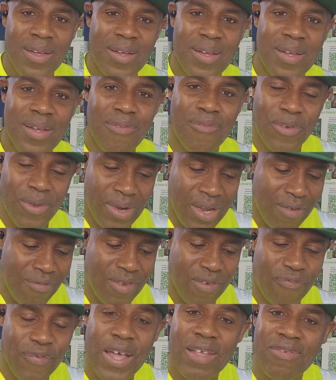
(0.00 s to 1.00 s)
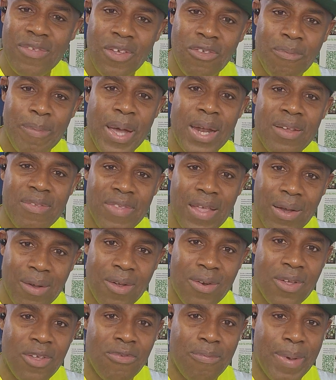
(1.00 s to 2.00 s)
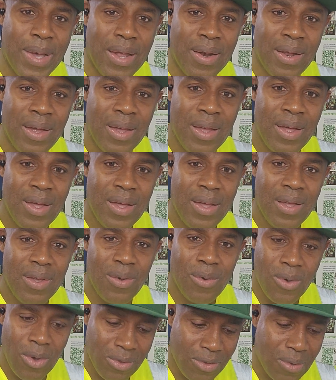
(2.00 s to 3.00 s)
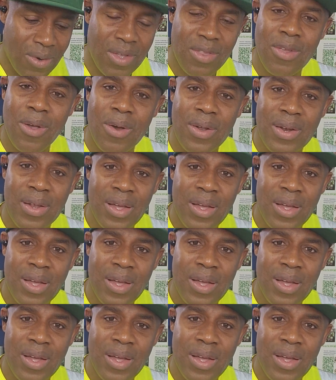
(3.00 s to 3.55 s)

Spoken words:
If you leave the first husband, second husband, you go to the third,